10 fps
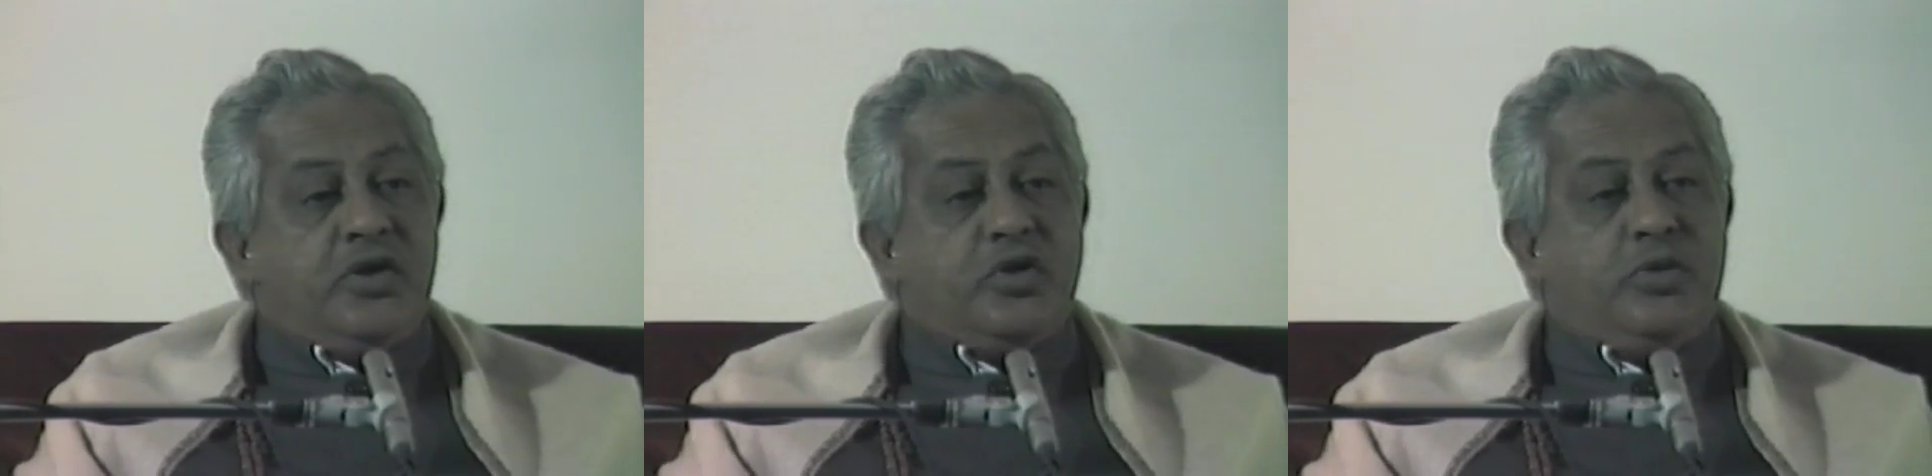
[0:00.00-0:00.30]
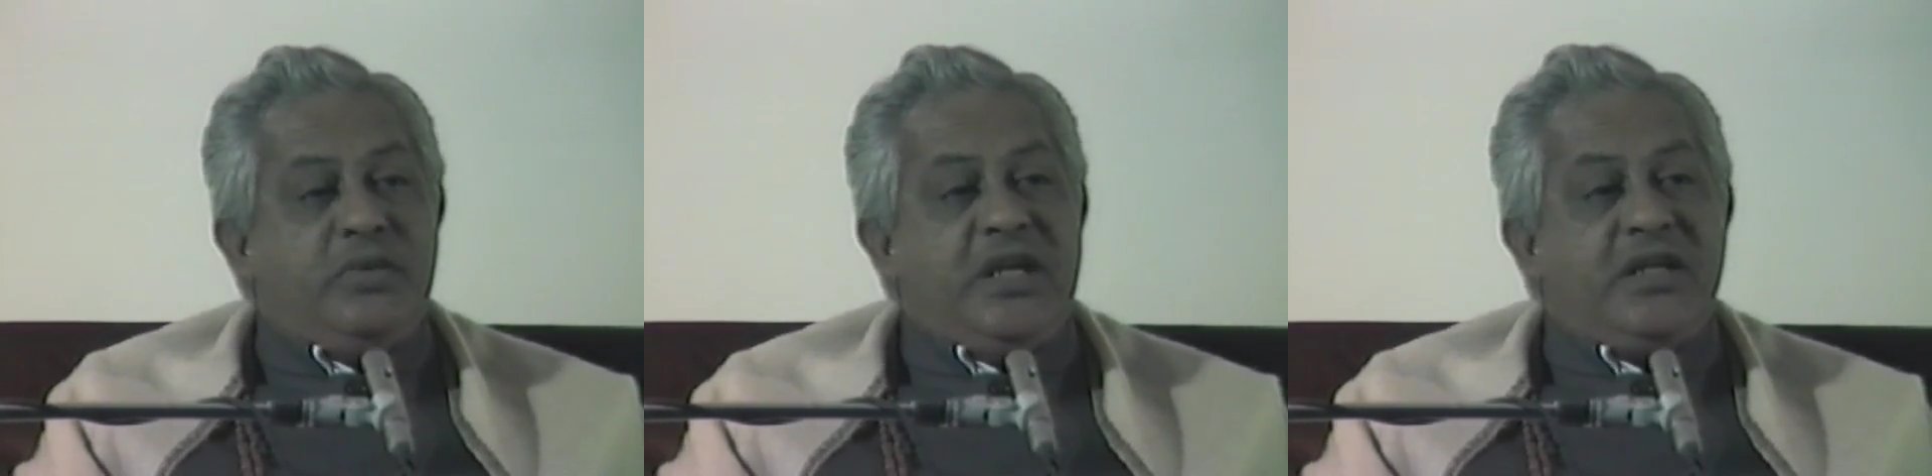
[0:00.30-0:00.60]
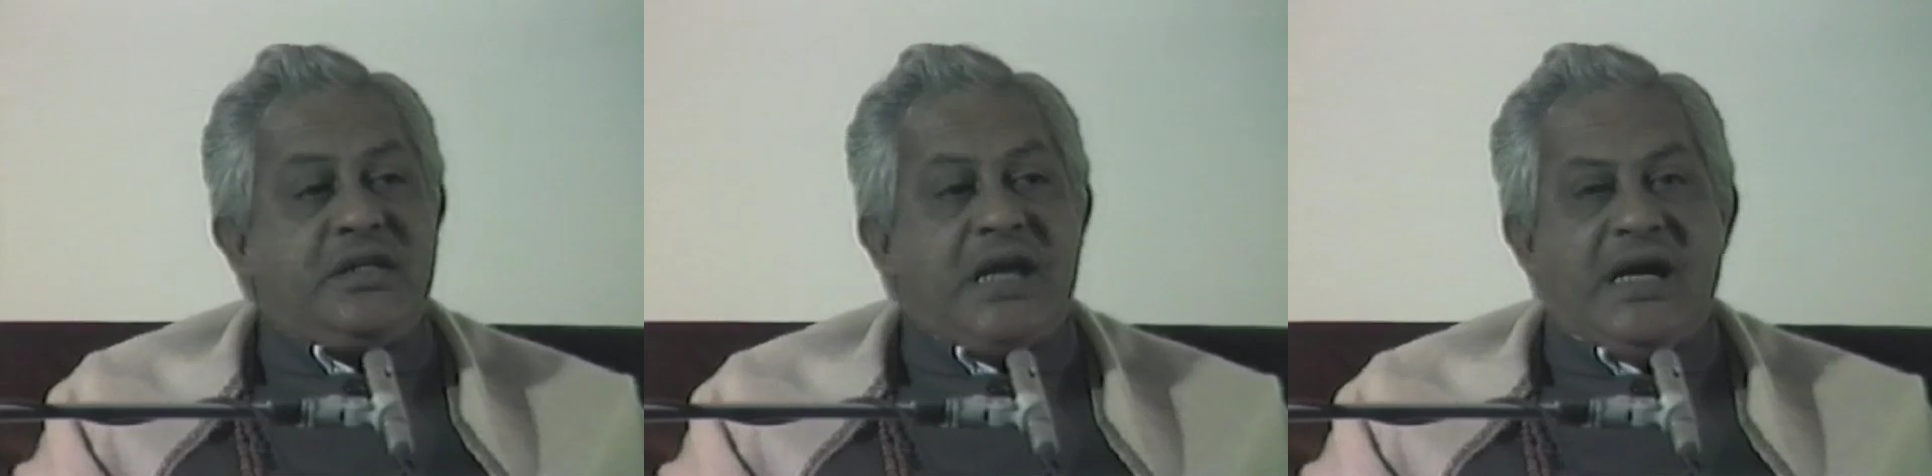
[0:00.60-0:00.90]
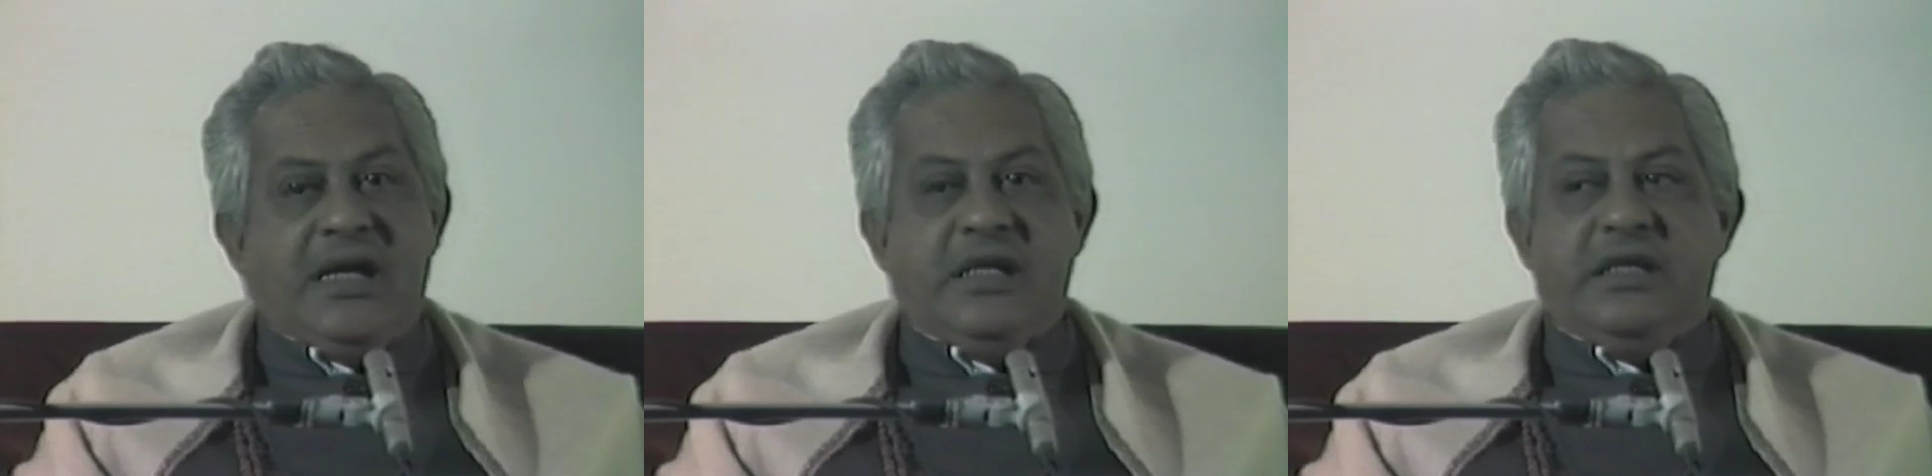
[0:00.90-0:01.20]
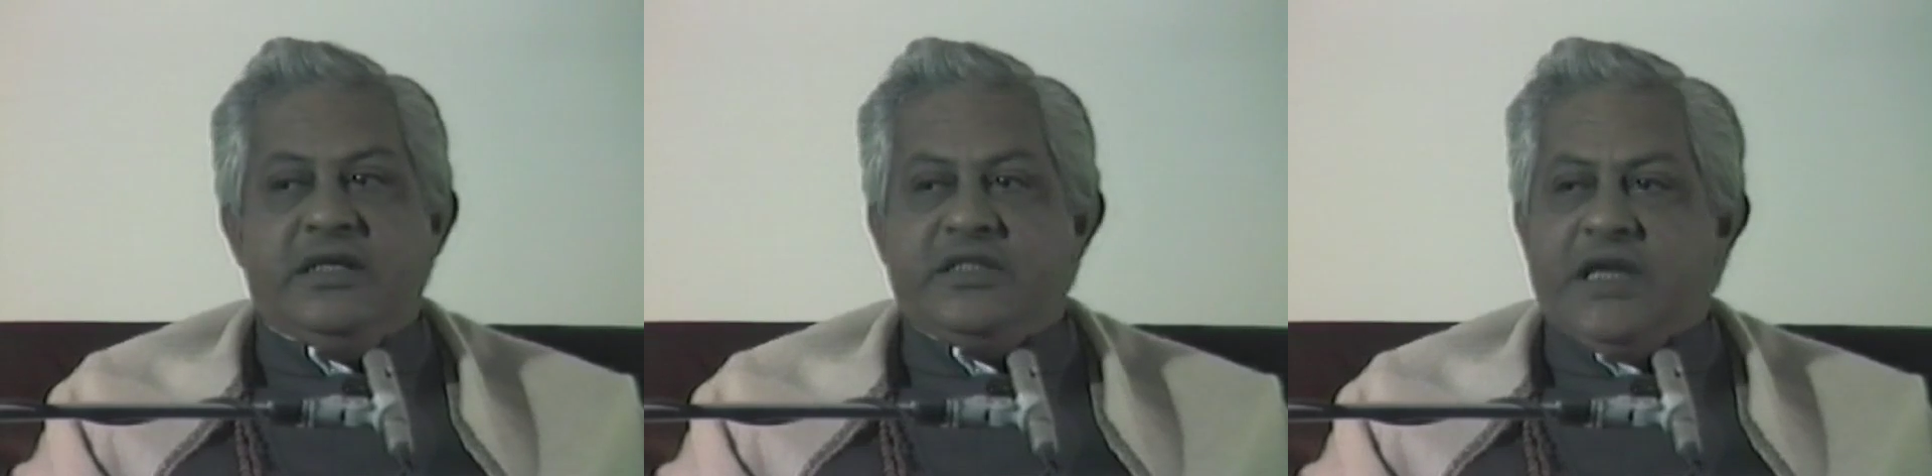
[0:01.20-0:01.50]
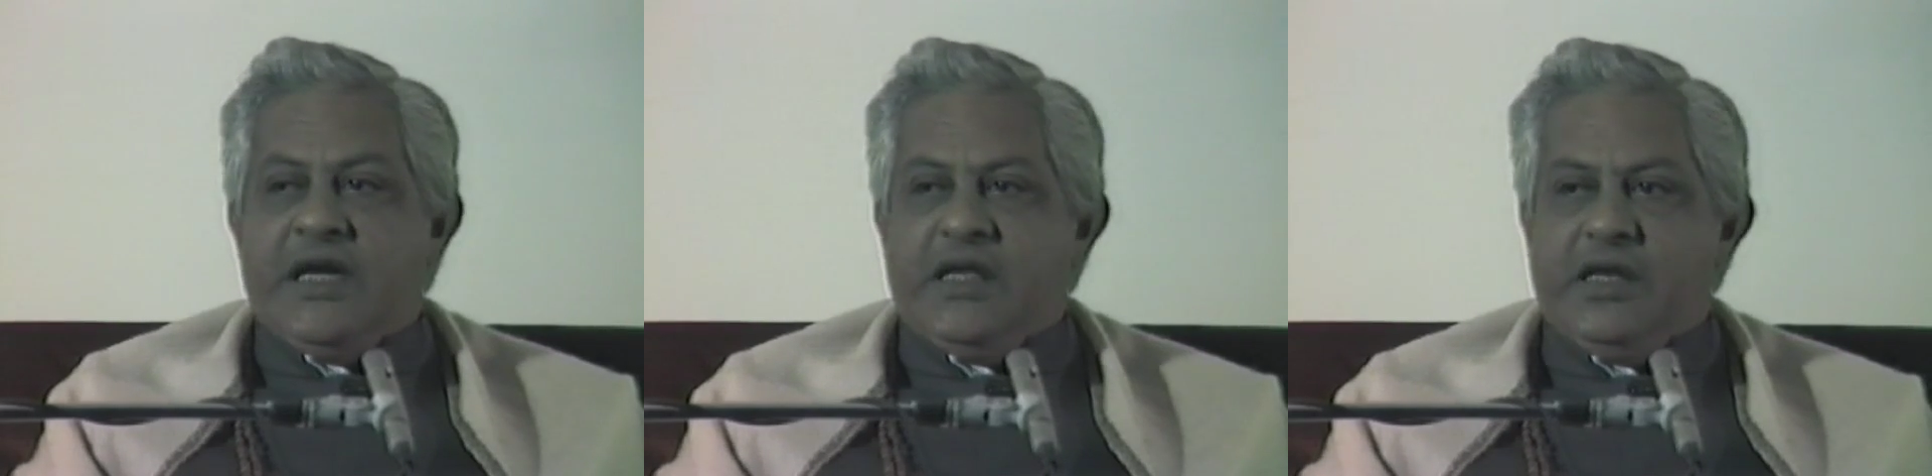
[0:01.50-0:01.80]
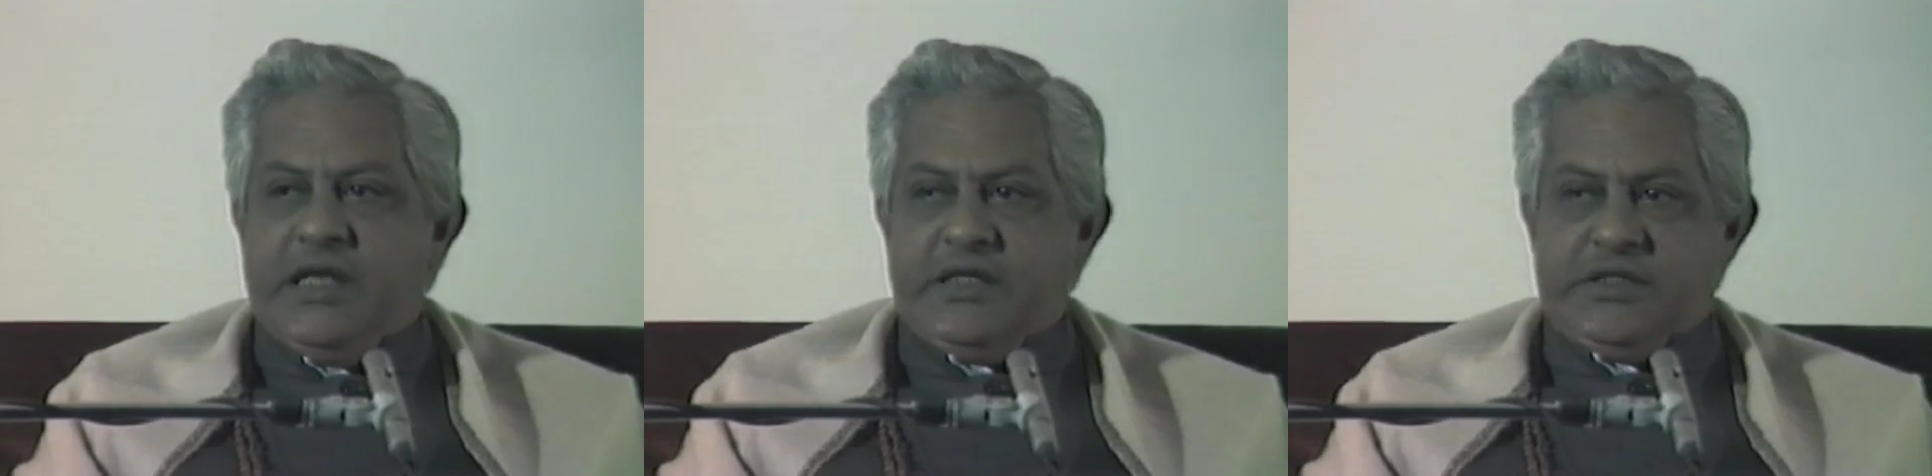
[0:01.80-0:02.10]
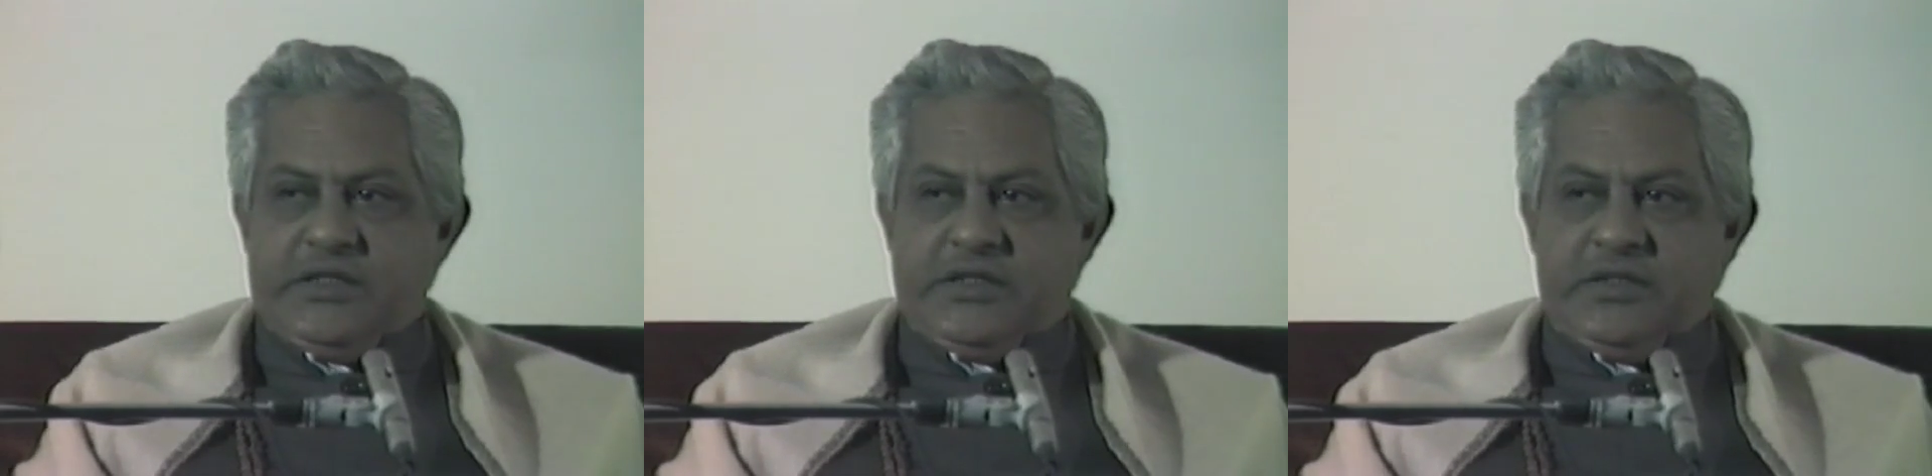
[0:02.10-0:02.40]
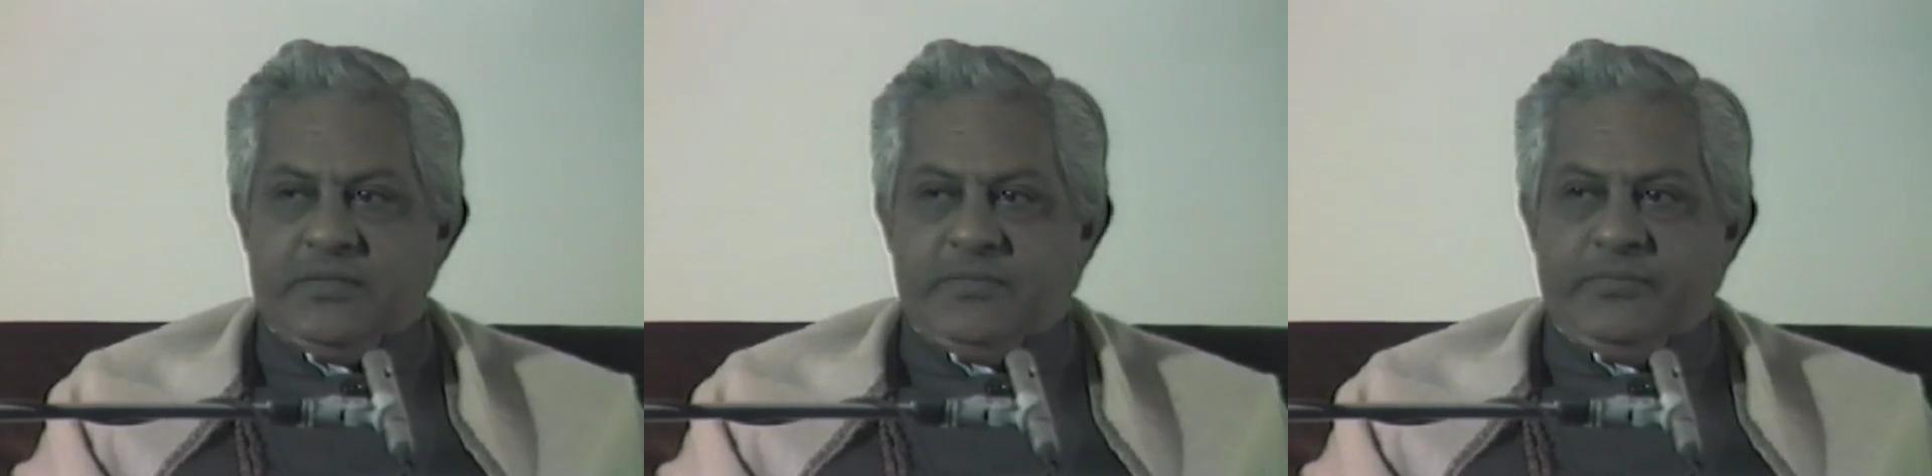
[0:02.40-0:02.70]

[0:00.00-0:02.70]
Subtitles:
could be entirely desireless.